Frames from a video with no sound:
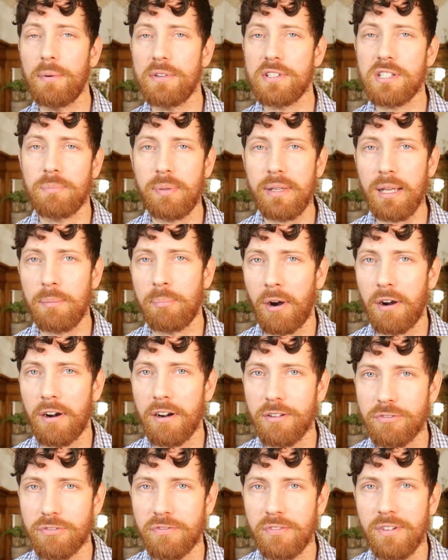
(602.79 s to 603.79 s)
was a big part
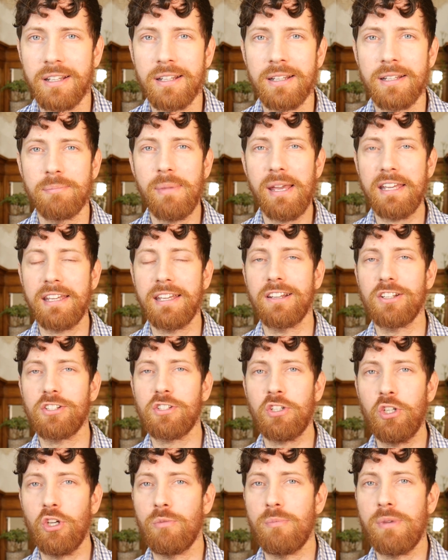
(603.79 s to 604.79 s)
of making us
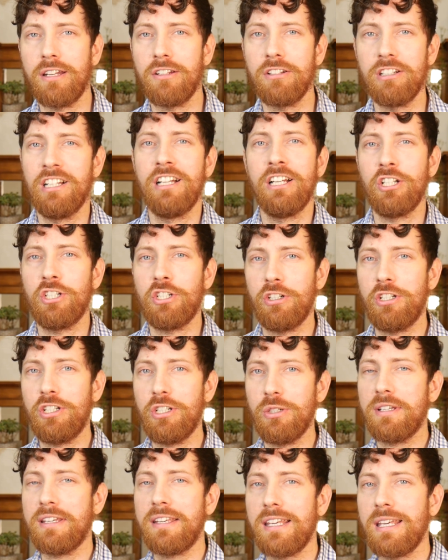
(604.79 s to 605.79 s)
human, should
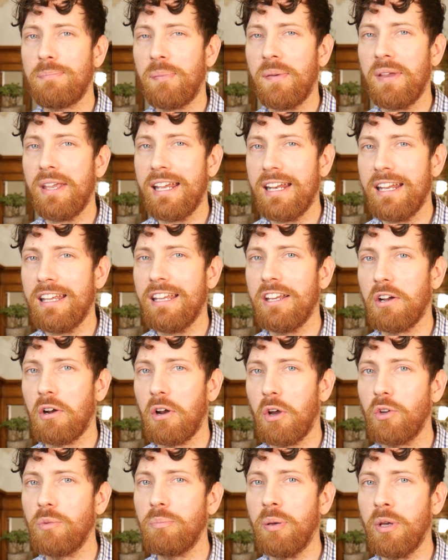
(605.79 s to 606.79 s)
you keep eating your
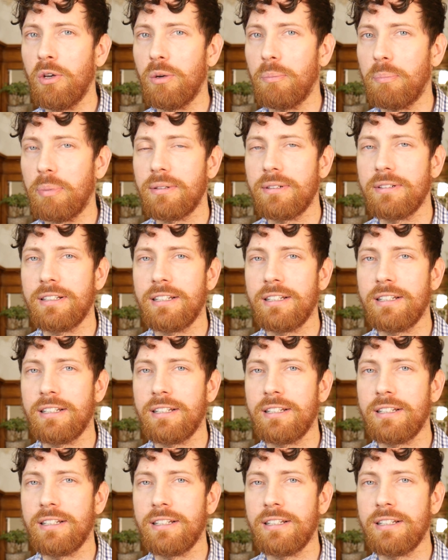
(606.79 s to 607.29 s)
own poop?